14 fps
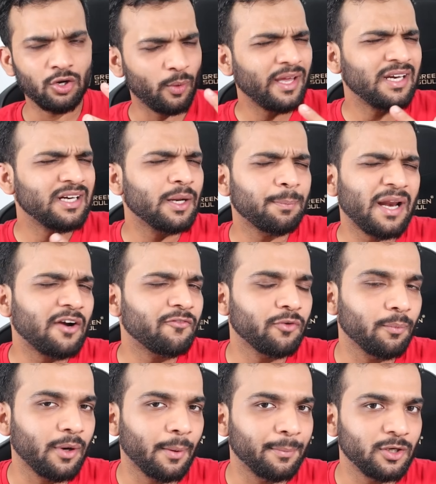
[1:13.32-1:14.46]
Do I need a
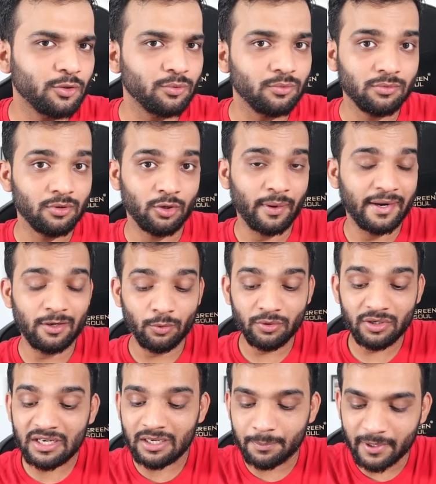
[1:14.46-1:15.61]
platform number 2? No, I
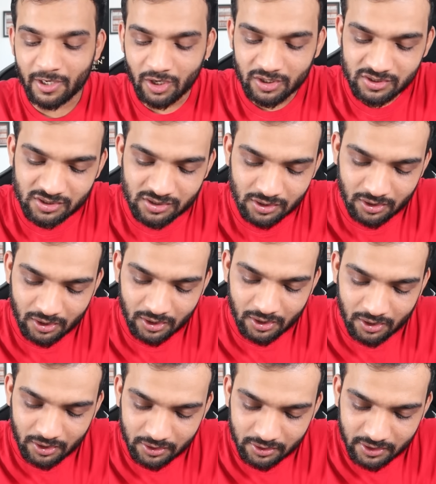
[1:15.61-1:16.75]
don't need because
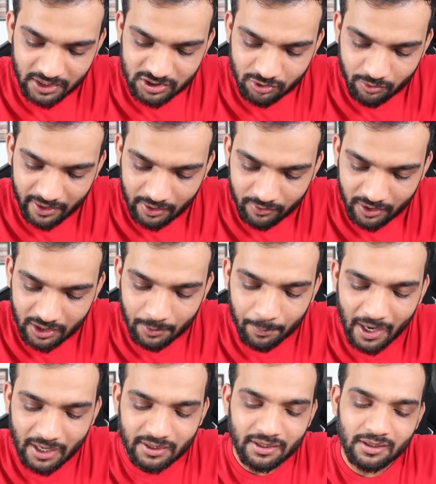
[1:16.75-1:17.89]
this train will
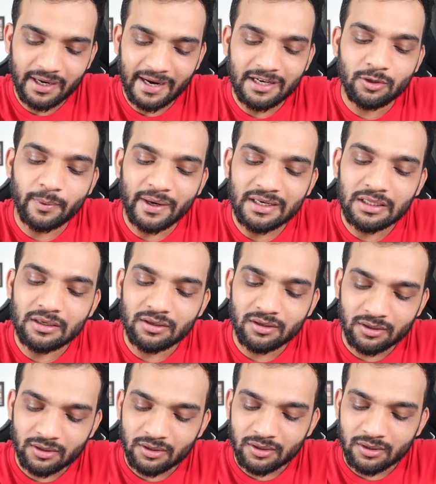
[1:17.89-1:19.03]
depart at 9.20.
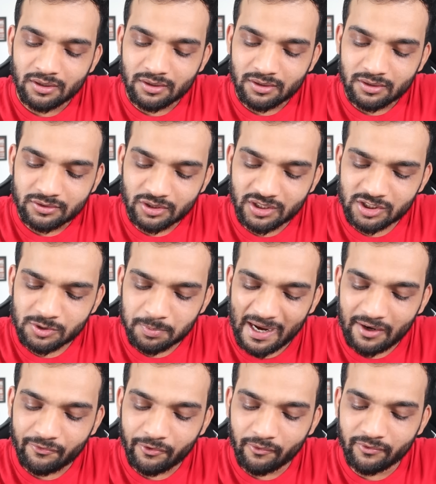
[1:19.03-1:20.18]
So this
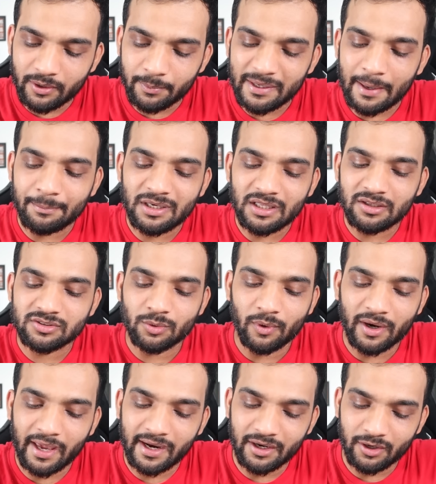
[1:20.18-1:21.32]
platform will be empty. So
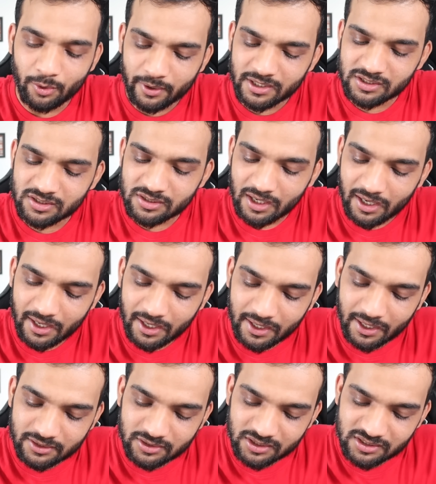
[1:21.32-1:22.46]
what I can do is I
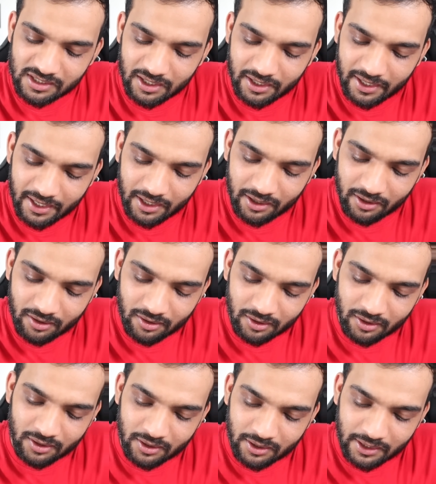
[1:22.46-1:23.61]
can just say, hey,
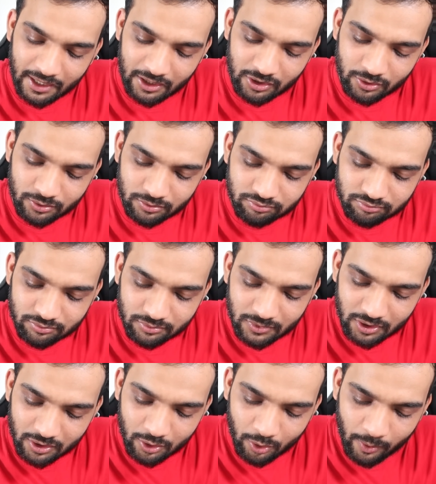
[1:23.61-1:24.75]
can you
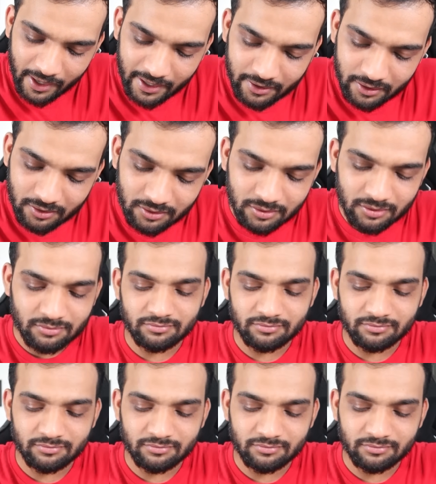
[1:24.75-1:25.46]
go and